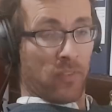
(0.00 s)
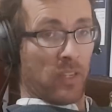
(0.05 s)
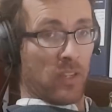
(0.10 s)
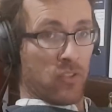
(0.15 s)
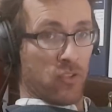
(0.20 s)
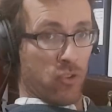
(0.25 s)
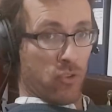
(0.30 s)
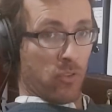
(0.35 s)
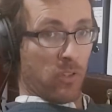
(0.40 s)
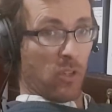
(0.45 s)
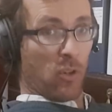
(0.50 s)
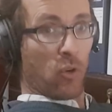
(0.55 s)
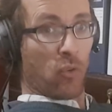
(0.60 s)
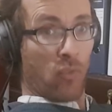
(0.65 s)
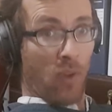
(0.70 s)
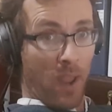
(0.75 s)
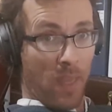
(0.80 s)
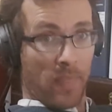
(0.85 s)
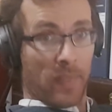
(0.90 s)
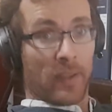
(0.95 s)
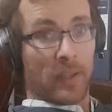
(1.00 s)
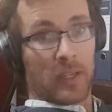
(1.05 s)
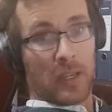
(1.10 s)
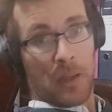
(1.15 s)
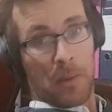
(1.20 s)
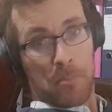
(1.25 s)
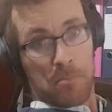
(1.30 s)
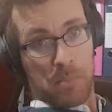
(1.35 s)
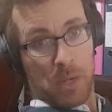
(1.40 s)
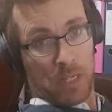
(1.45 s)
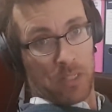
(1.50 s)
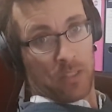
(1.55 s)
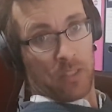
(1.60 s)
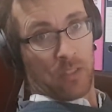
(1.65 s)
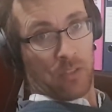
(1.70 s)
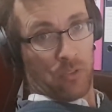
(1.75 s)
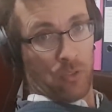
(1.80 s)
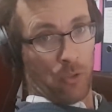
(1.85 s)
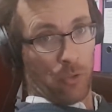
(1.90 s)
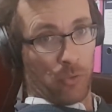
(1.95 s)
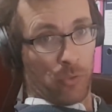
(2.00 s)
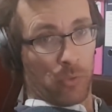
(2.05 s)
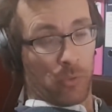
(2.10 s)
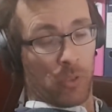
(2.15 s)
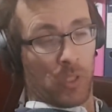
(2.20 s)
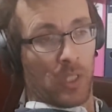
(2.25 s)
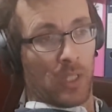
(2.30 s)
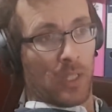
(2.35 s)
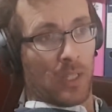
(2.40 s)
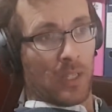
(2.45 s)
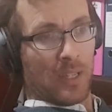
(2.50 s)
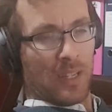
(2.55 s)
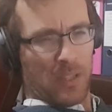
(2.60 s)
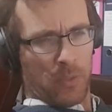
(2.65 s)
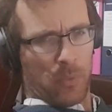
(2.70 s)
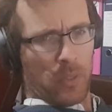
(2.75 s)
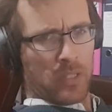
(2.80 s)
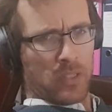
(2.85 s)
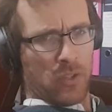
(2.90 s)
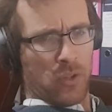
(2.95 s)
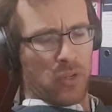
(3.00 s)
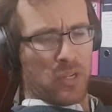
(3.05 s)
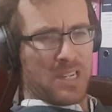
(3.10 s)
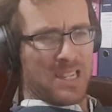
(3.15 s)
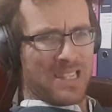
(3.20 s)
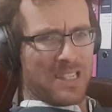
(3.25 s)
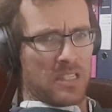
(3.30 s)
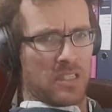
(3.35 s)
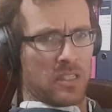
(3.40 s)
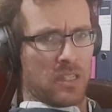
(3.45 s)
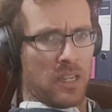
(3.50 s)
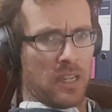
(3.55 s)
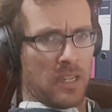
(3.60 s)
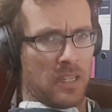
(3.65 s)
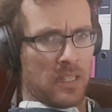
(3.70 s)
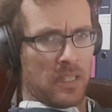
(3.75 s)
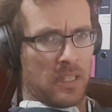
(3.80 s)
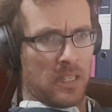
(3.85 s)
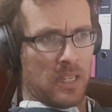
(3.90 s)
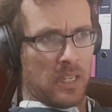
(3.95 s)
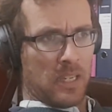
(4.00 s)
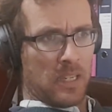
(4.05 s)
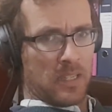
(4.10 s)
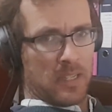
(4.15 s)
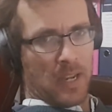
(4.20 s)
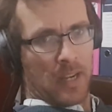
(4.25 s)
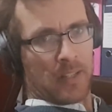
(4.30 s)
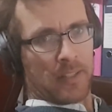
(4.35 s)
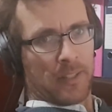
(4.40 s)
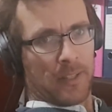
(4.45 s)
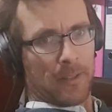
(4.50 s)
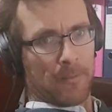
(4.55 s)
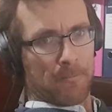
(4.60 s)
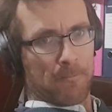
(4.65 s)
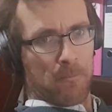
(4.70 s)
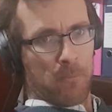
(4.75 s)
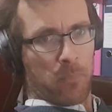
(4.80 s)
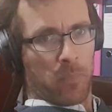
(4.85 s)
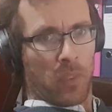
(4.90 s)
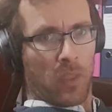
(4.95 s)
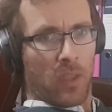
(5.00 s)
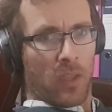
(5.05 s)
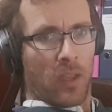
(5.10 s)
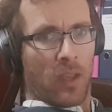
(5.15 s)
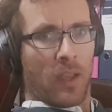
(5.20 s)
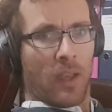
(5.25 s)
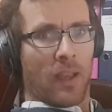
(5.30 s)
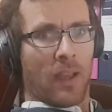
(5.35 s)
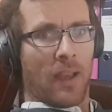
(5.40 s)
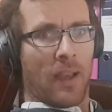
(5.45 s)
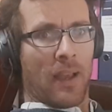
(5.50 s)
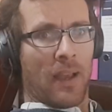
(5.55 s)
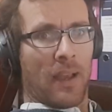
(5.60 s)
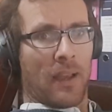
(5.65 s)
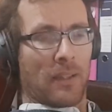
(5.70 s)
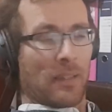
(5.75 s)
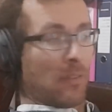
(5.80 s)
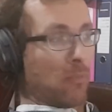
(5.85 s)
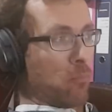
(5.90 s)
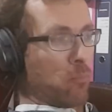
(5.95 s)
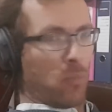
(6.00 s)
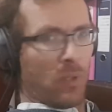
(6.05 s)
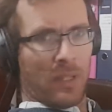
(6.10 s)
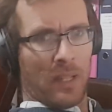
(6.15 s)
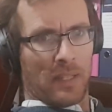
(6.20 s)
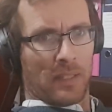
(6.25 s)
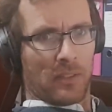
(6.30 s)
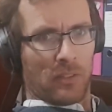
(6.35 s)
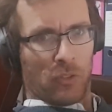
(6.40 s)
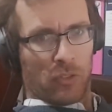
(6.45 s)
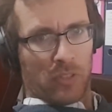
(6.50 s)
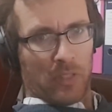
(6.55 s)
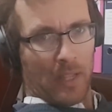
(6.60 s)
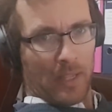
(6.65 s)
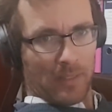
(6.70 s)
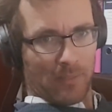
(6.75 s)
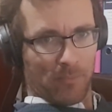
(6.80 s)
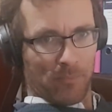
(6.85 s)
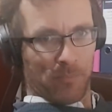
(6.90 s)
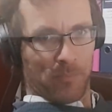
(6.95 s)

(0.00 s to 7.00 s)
Venturi, or rather a mixing nozzle, otherwise known as an eductor. One that looks like